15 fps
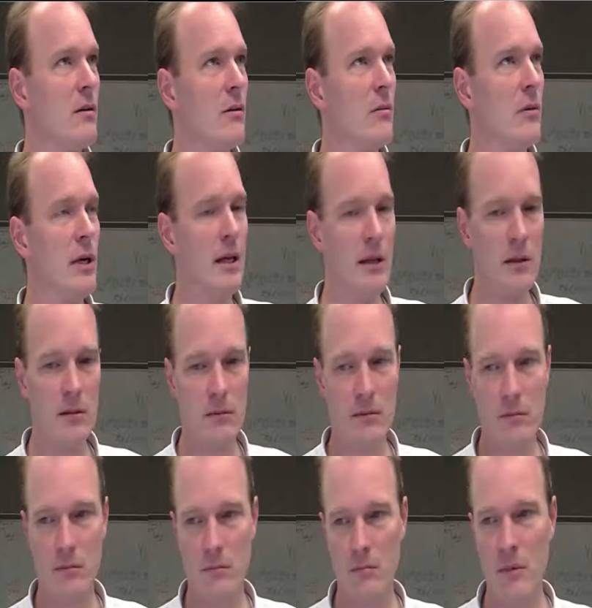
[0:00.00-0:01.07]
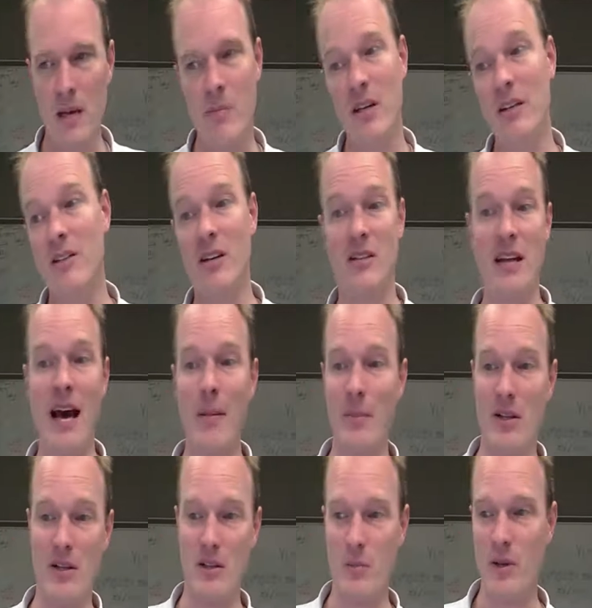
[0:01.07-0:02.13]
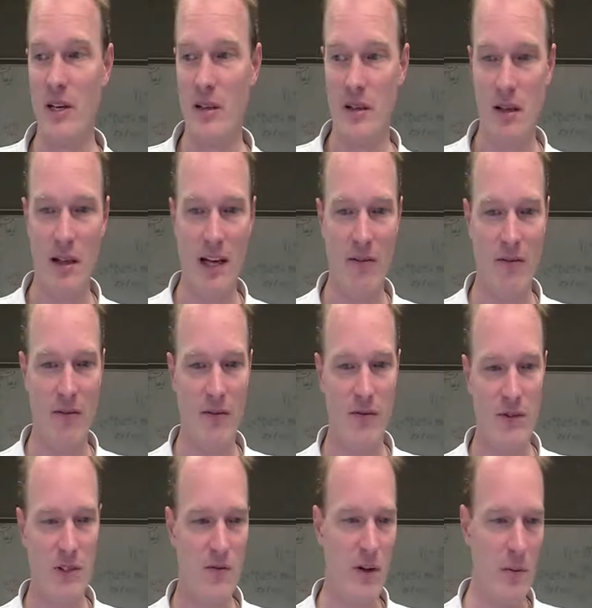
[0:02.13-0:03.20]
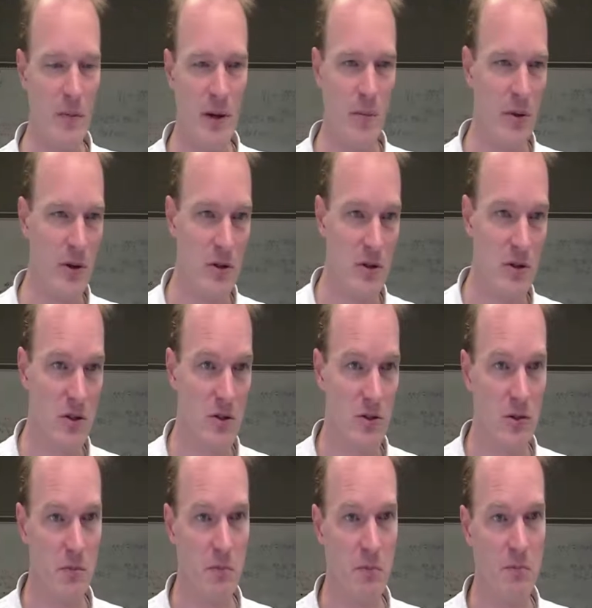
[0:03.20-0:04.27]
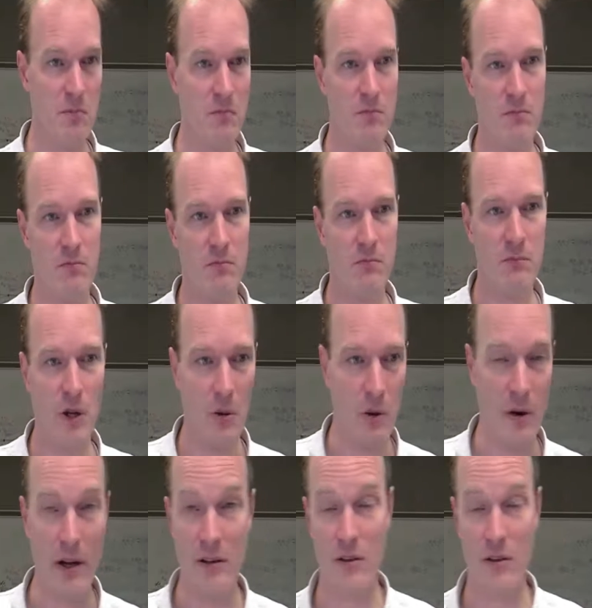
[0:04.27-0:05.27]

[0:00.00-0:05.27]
Well, maybe it just happens because the less fit members don't know how to